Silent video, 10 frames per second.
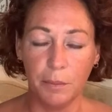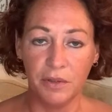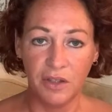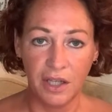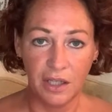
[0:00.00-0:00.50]

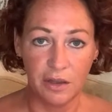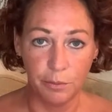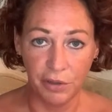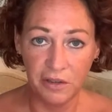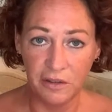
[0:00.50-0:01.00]
particularly the
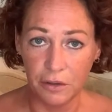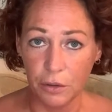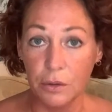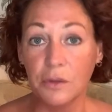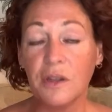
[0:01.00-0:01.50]

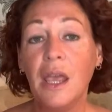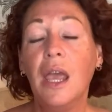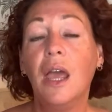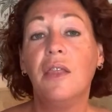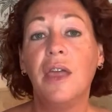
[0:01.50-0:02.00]
breasticles,
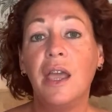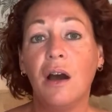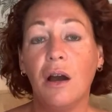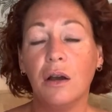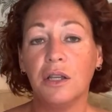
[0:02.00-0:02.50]
they
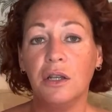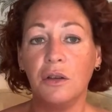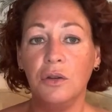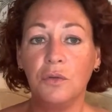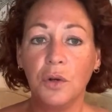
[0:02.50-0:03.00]
are, you know,
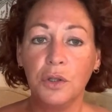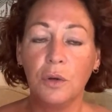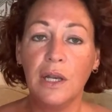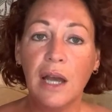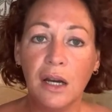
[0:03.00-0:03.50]
you've got
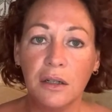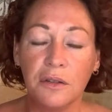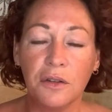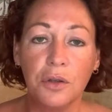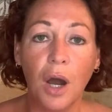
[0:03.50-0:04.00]
your
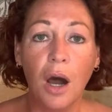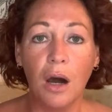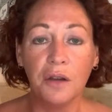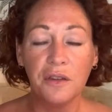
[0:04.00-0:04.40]
lungs and your heart.